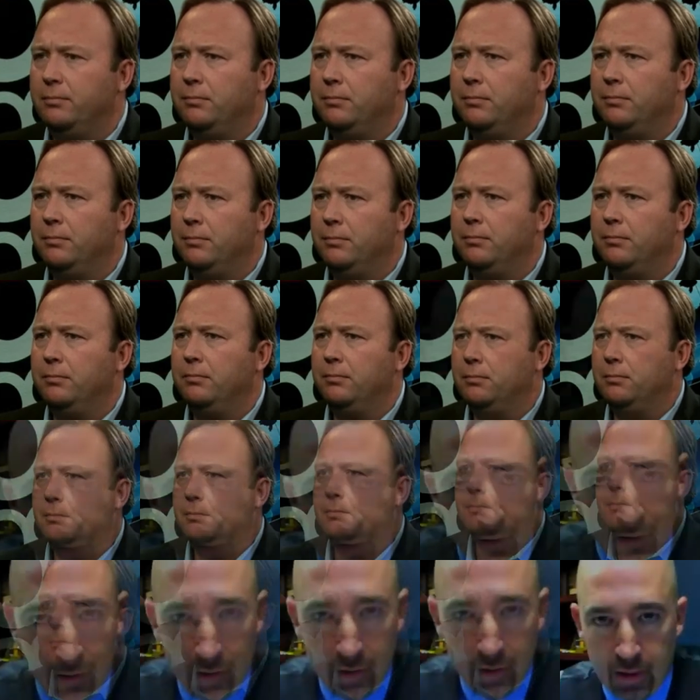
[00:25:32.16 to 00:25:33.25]
Right,
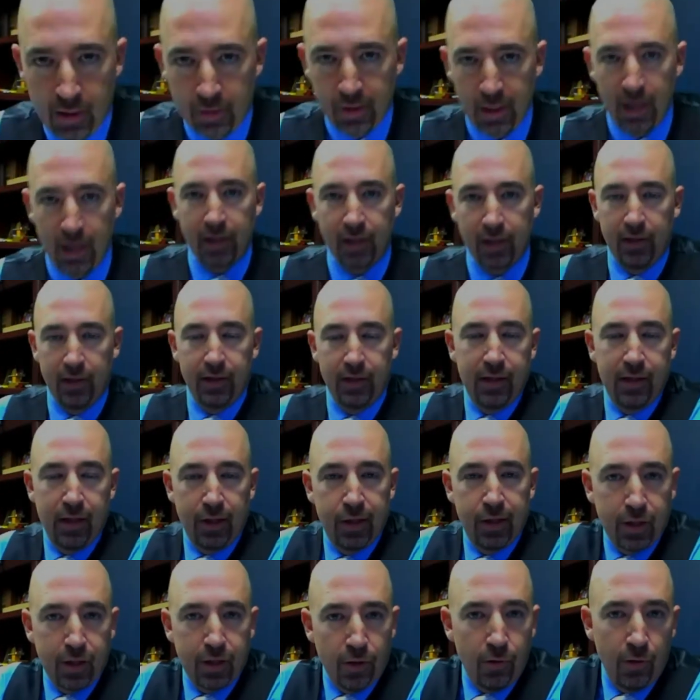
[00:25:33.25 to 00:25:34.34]
exactly. That's
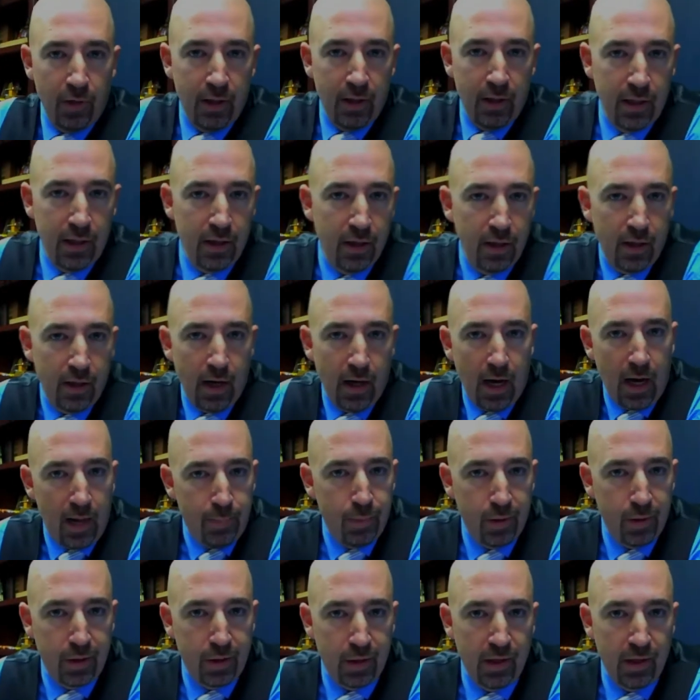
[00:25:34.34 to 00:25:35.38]
totally opposite.